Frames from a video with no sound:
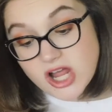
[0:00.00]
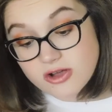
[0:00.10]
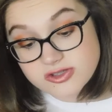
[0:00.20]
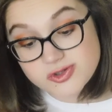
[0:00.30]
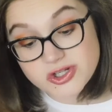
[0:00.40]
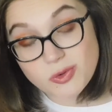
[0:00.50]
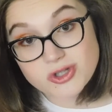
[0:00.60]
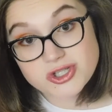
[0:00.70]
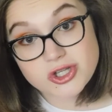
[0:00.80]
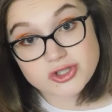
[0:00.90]
I also started
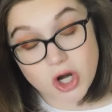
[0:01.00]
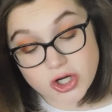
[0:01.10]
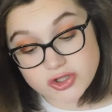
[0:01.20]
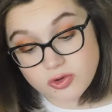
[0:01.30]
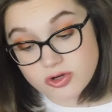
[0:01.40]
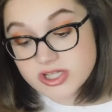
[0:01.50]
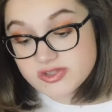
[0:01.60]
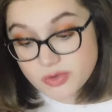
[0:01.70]
watching The Dark Tourist,